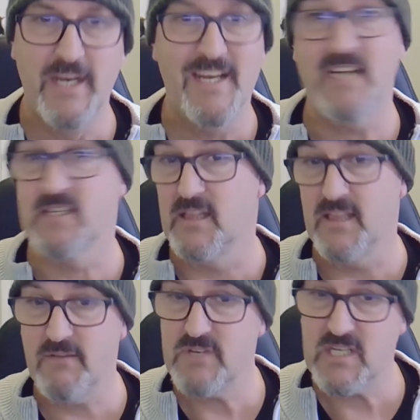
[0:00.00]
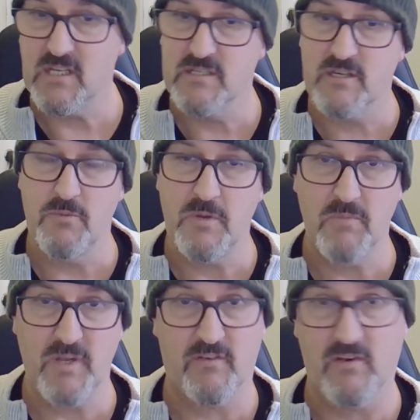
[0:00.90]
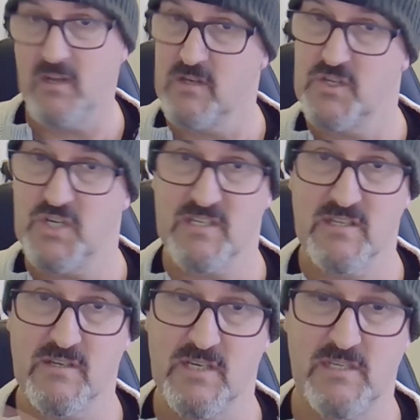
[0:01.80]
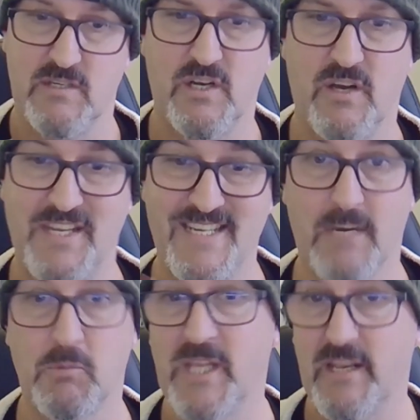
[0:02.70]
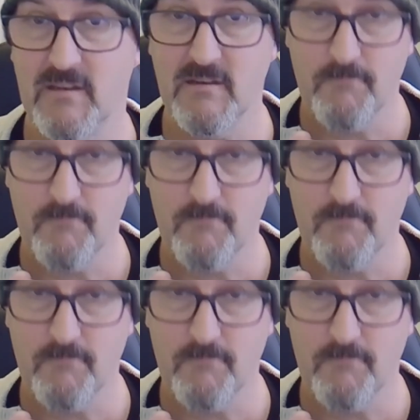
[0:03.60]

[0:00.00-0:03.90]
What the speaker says: Has 11 telescoping bits, so you can adjust the size as you go. They're double-ended.